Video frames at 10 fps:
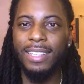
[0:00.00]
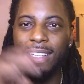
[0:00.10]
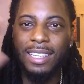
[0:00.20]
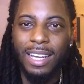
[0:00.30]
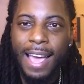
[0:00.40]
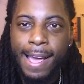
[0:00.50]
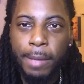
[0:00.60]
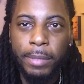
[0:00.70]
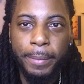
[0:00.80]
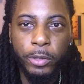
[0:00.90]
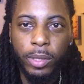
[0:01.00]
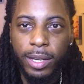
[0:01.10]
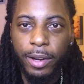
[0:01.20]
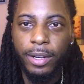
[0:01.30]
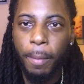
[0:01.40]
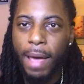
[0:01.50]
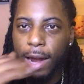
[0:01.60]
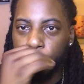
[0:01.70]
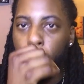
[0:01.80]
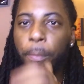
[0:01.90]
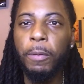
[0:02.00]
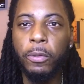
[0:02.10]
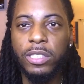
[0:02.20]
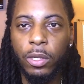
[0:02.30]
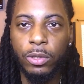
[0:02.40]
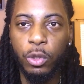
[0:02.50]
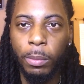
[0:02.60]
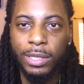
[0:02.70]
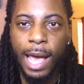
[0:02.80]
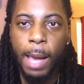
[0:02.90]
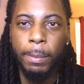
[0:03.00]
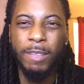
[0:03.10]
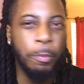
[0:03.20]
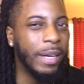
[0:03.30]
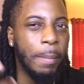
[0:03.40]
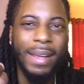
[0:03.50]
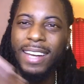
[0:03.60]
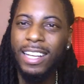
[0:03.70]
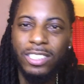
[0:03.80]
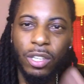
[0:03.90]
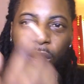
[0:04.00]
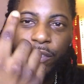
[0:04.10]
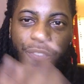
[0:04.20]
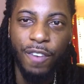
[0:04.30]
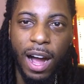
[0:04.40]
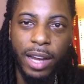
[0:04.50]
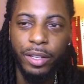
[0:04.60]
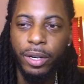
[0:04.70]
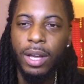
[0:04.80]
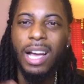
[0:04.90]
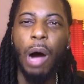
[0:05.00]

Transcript: and then the ad libs you can hear in the background, people say those too much ad libs, but they made that song fire.